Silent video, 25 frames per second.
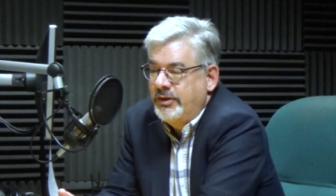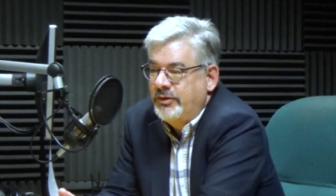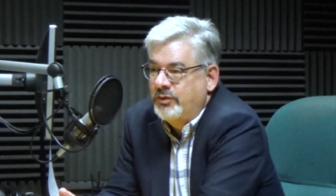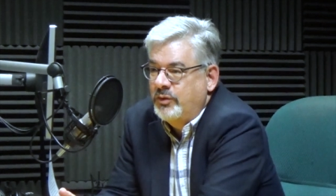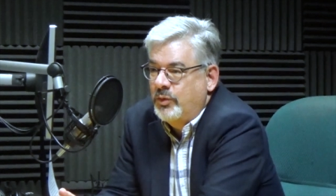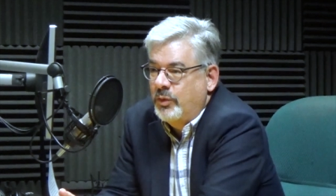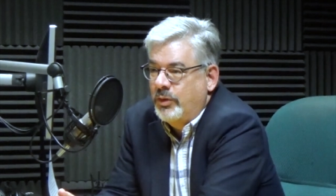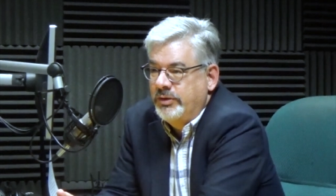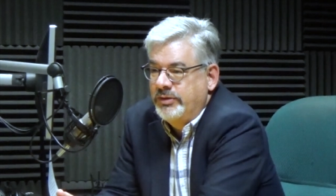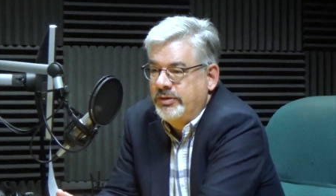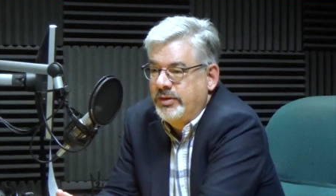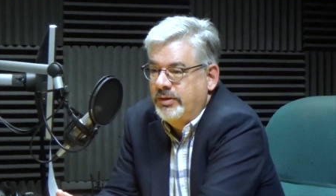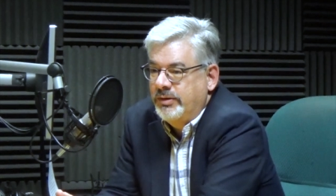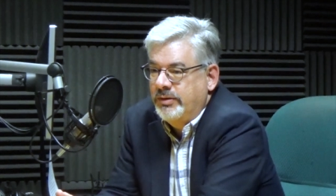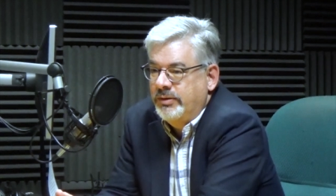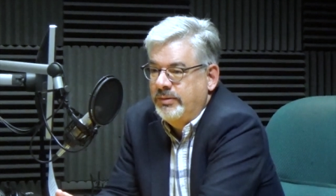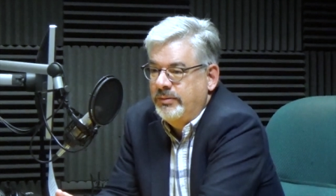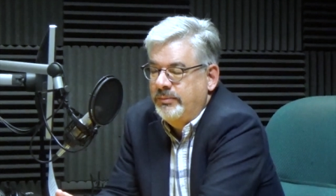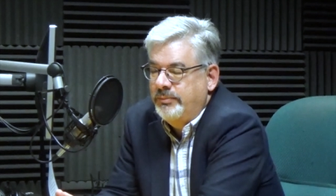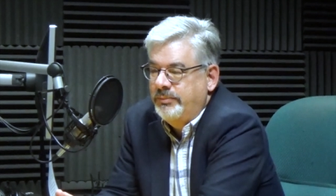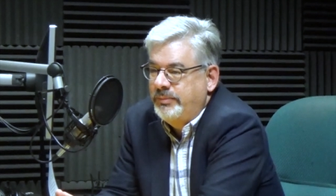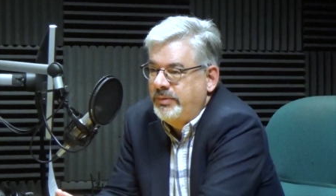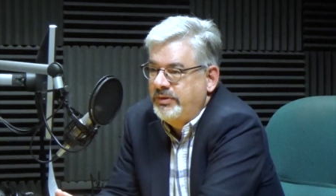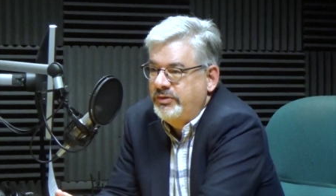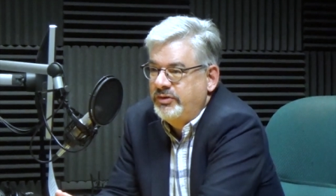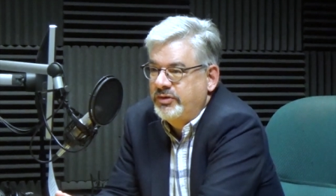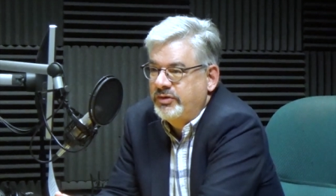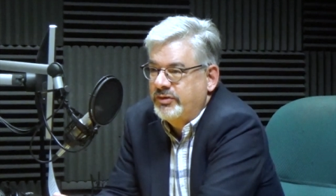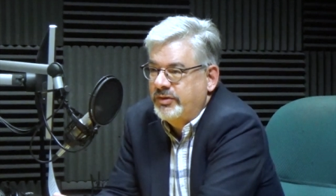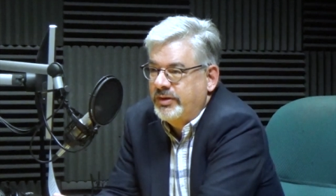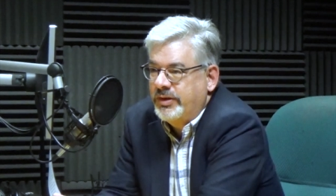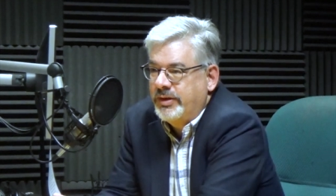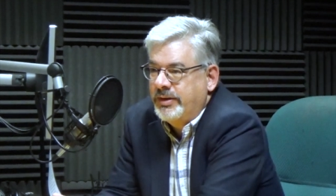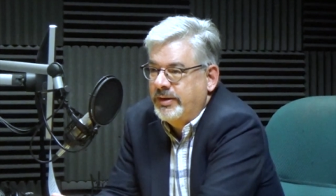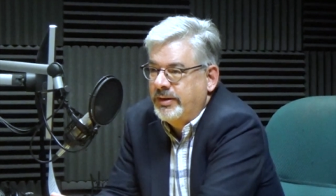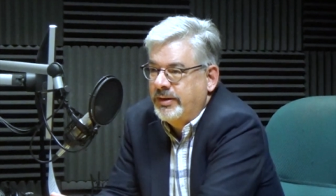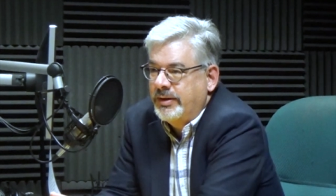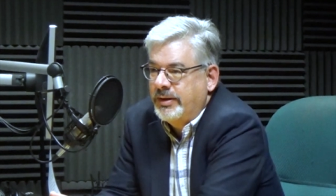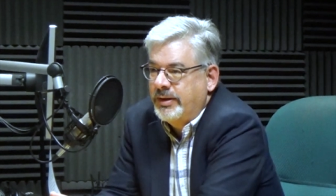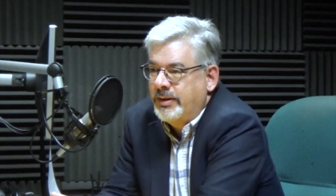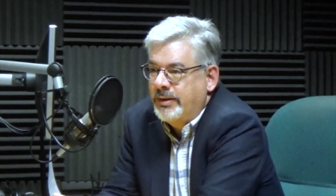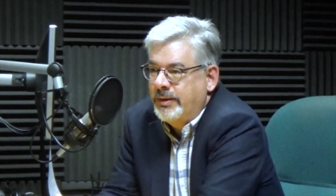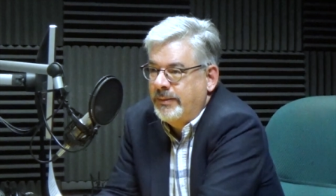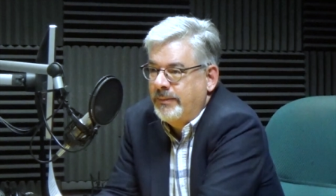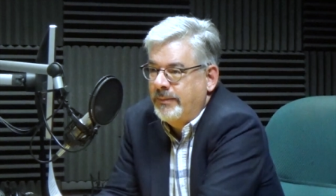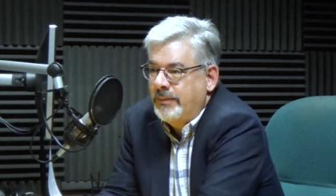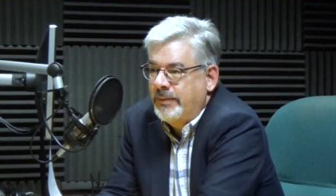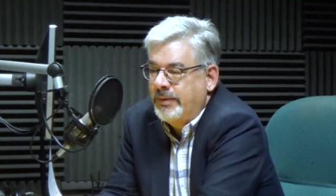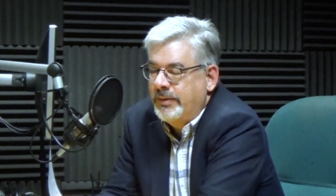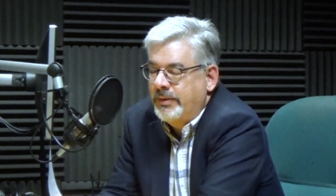is going to be just a, a,
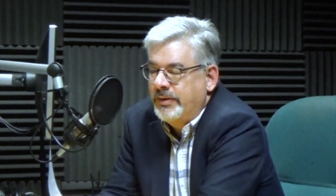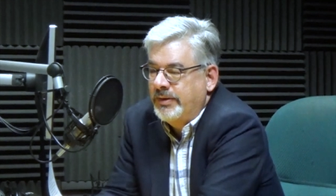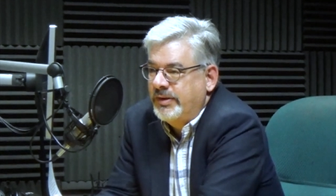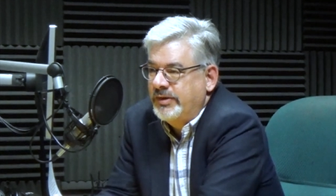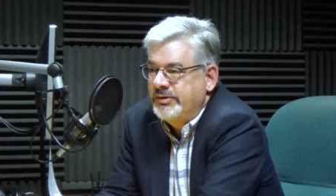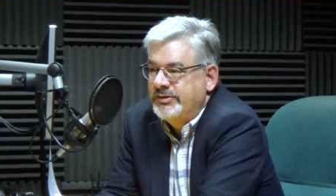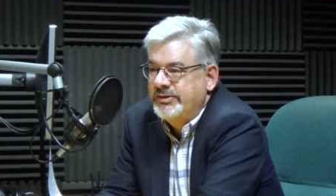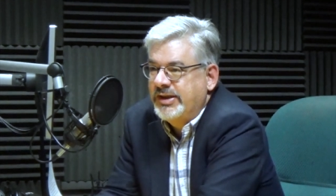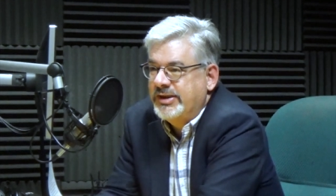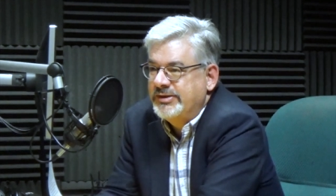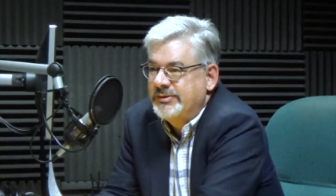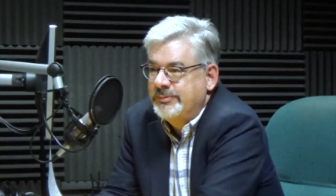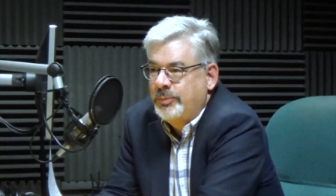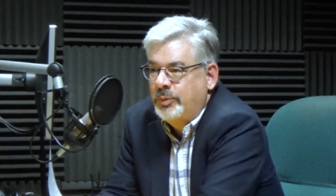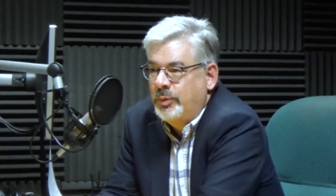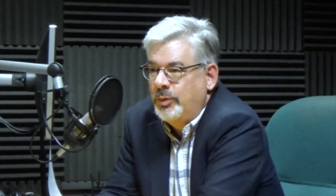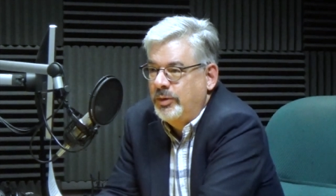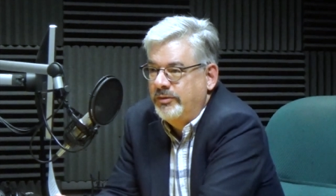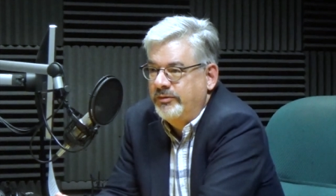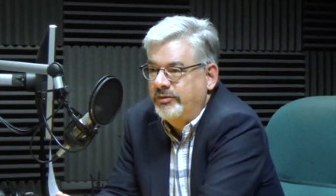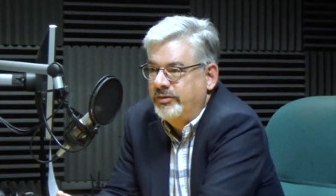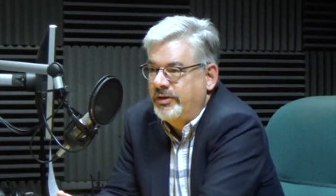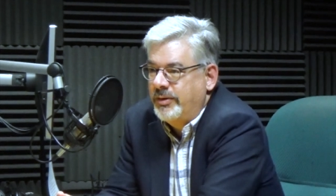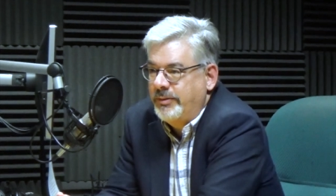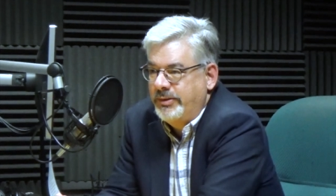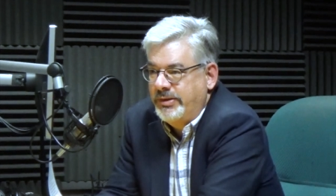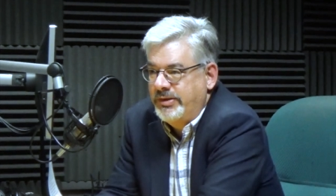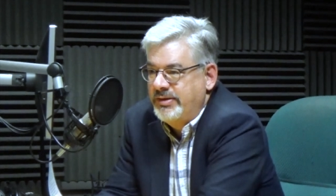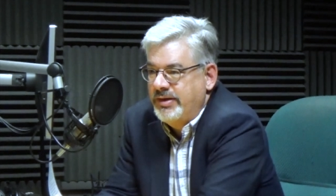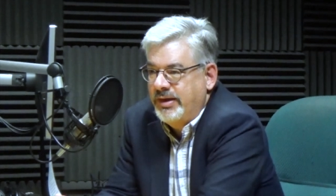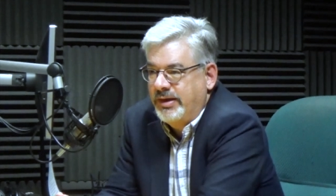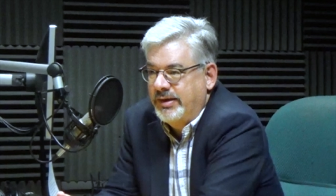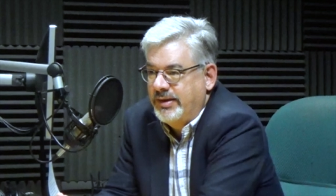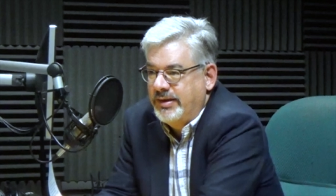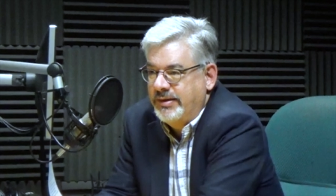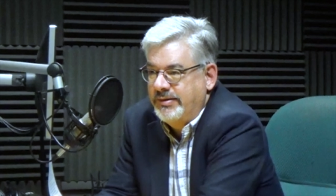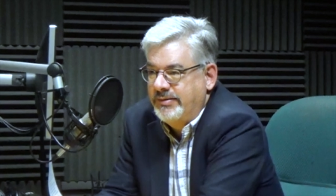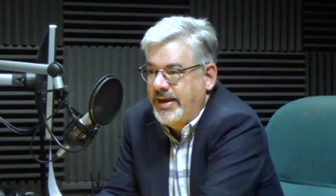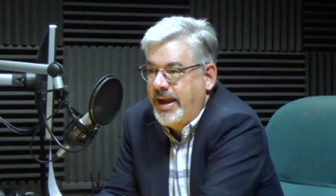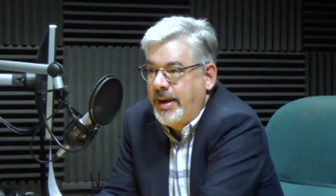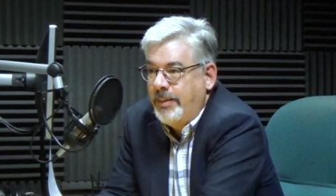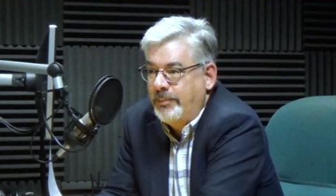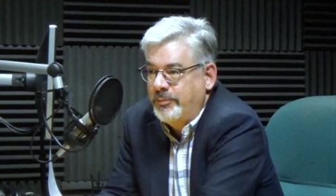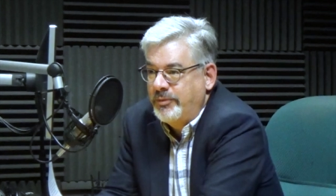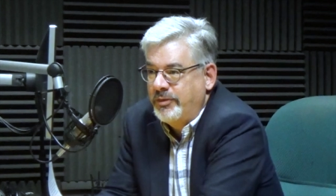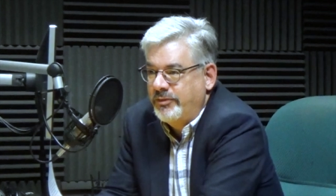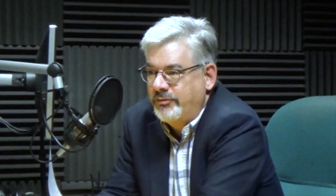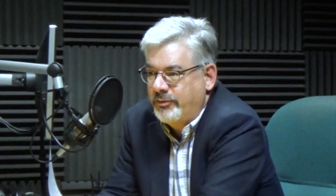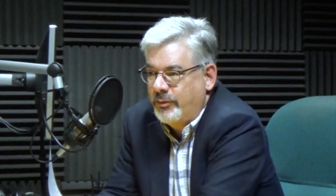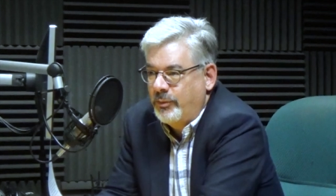a cesspool of con
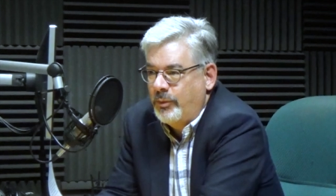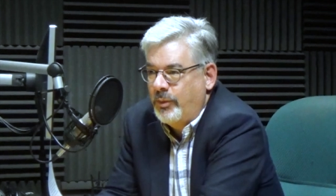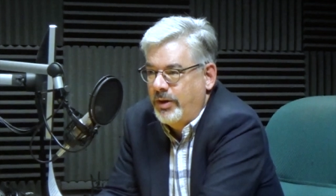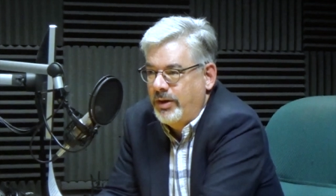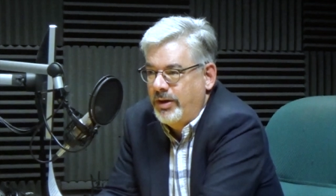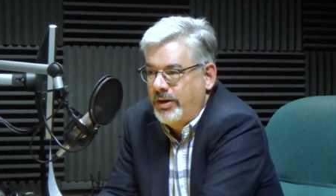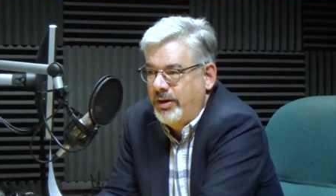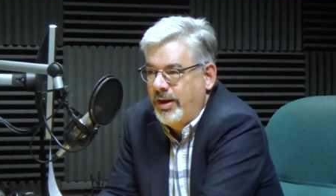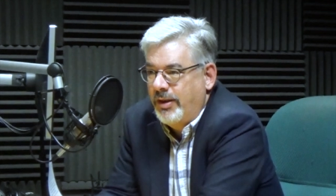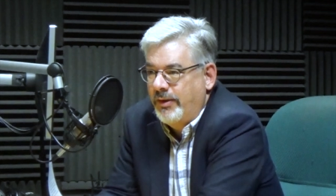contempt for one mm-hmm.